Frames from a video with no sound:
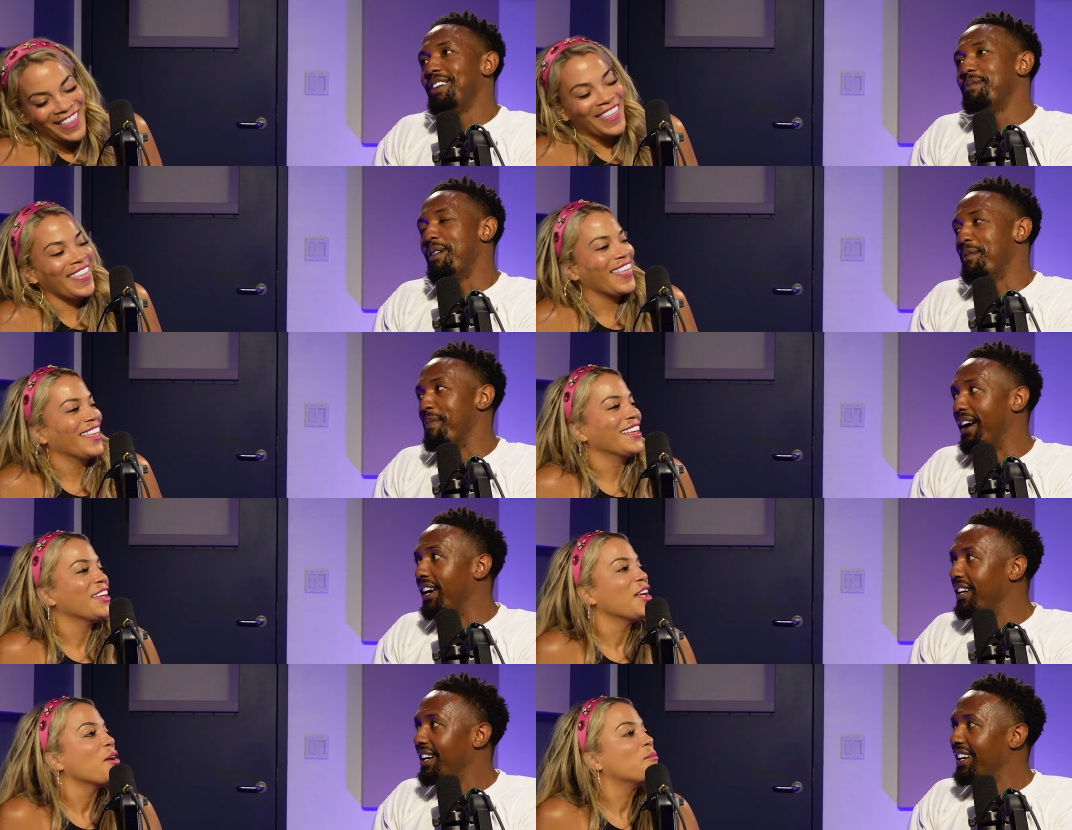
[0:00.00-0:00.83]
Speaker 1: Come on,
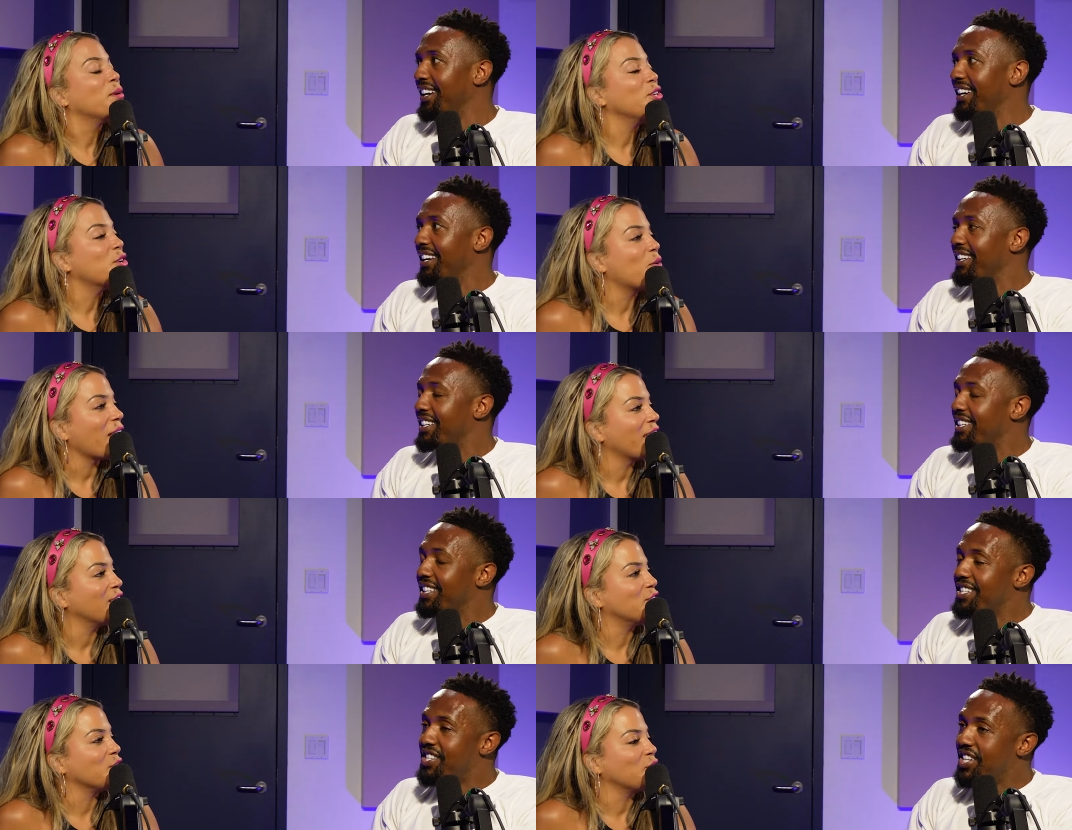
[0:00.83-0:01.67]
babe.
Speaker 2: But you know what I
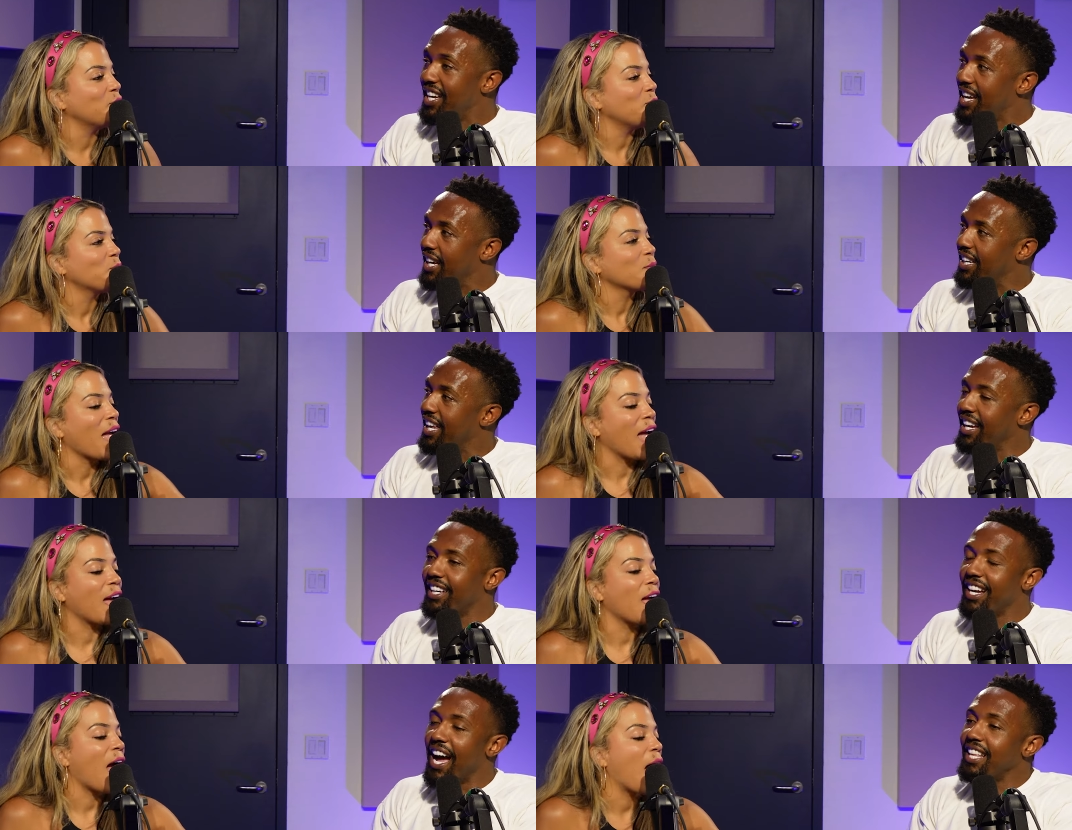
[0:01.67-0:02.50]
can Legit.
Speaker 1: do?
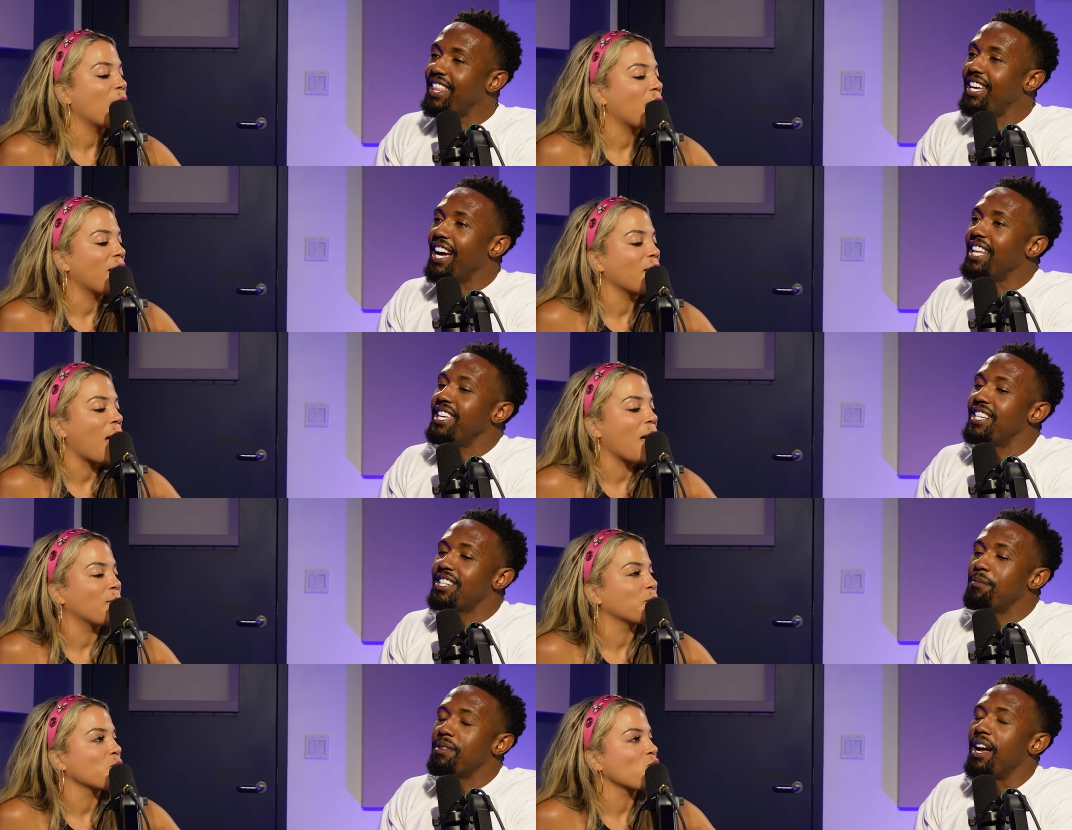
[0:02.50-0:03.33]
Like How? I think I think
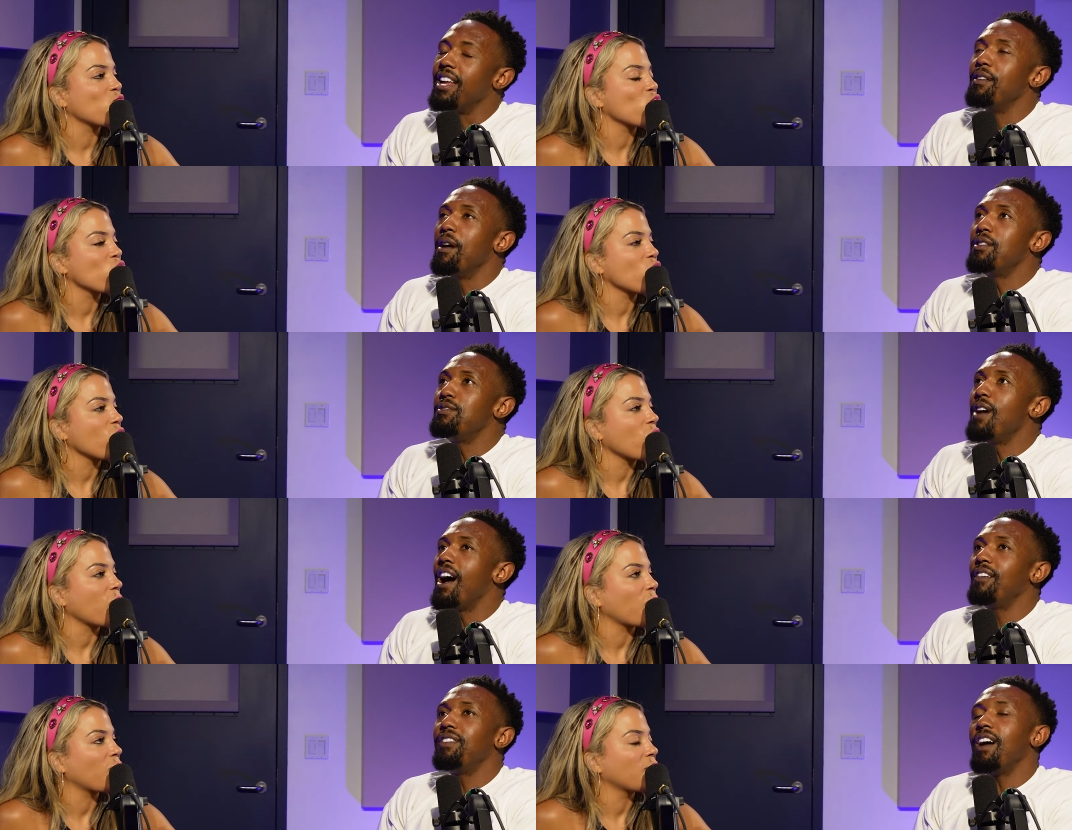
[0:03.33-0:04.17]
sometimes and you know,
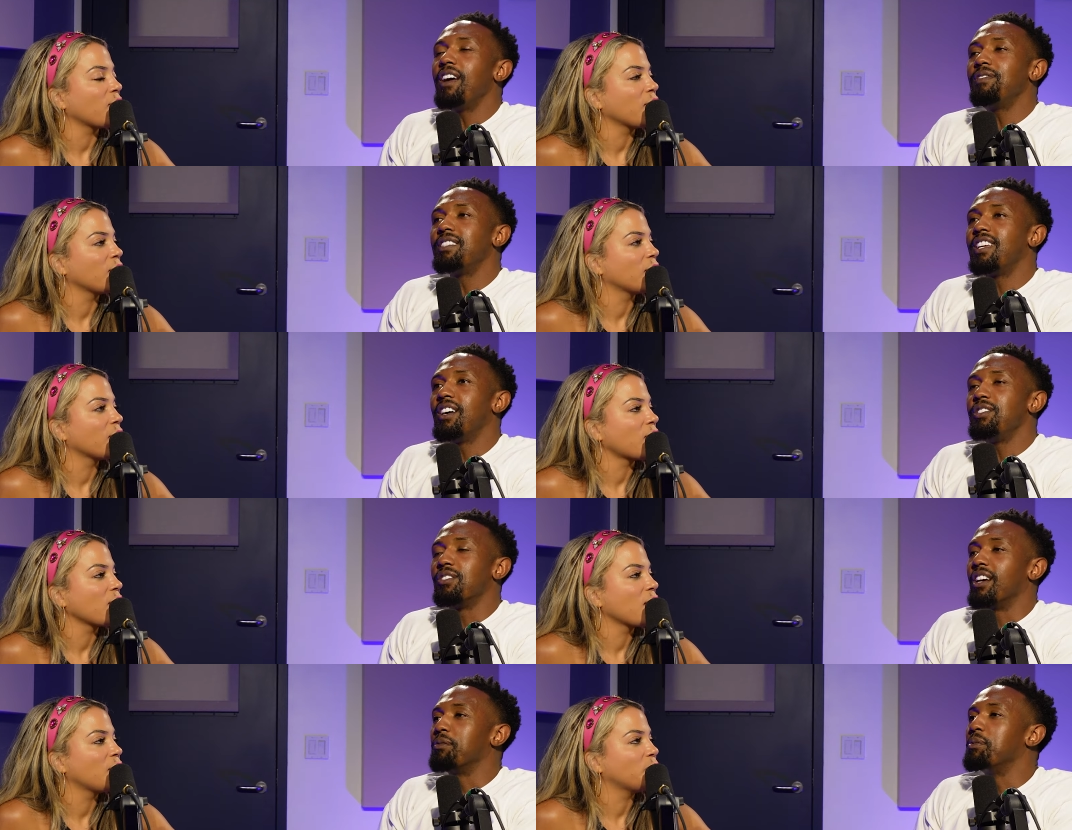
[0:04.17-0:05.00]
I, be, I even tell
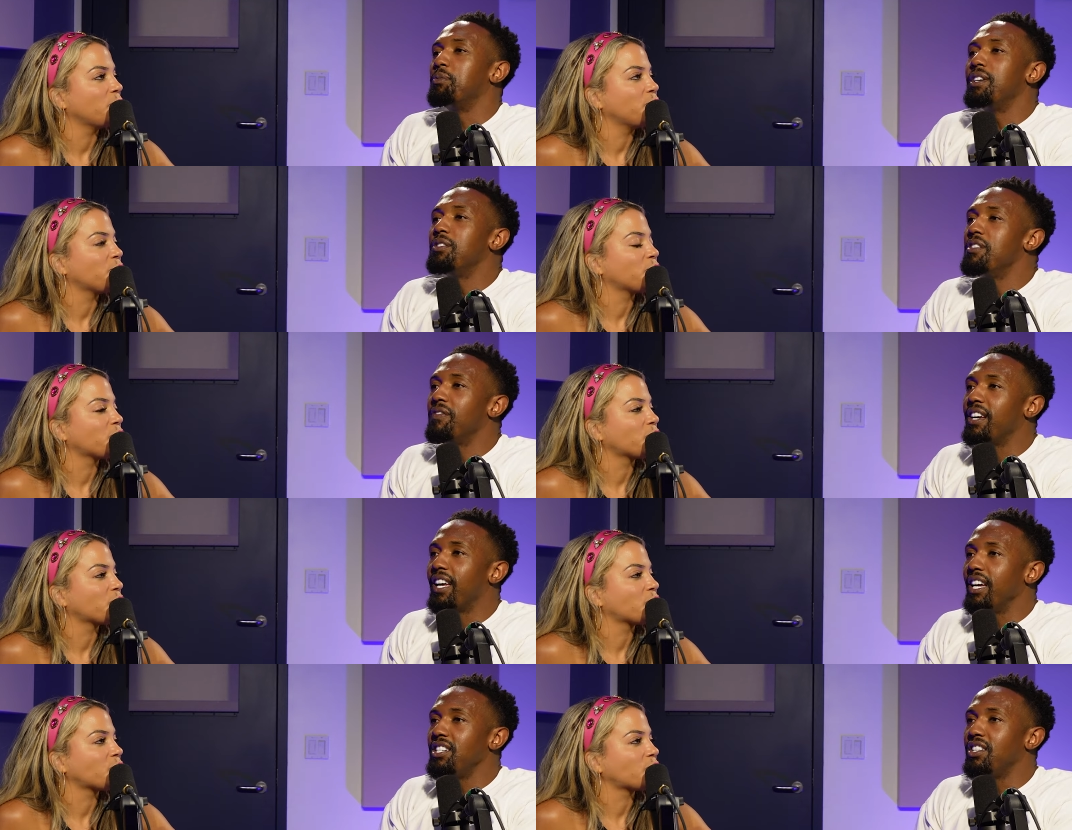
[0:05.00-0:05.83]
you like when we go on
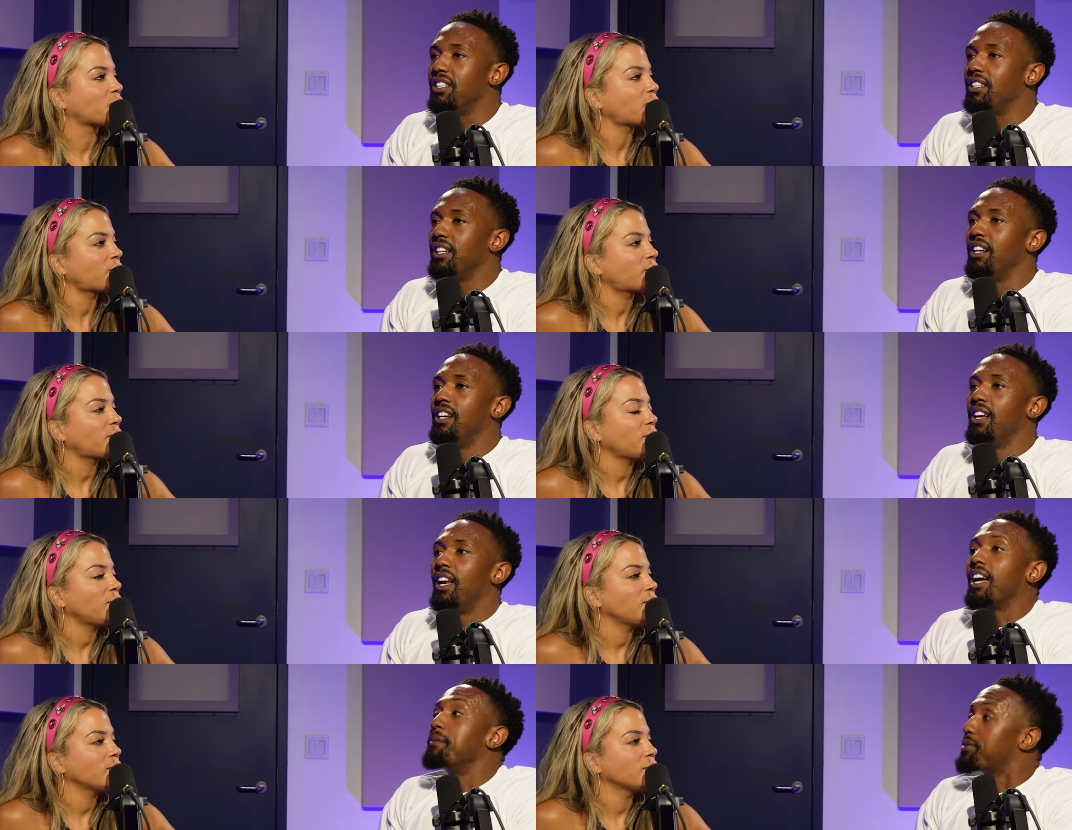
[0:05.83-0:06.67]
vacation,
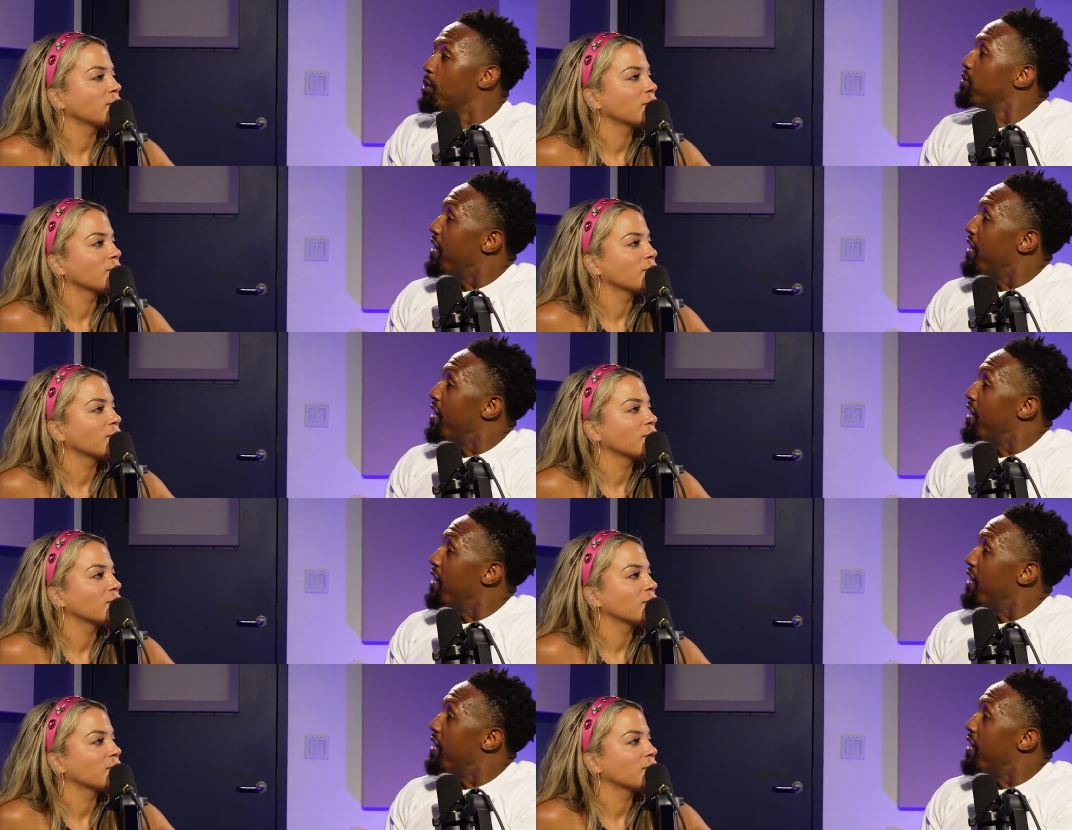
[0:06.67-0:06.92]
like I'm so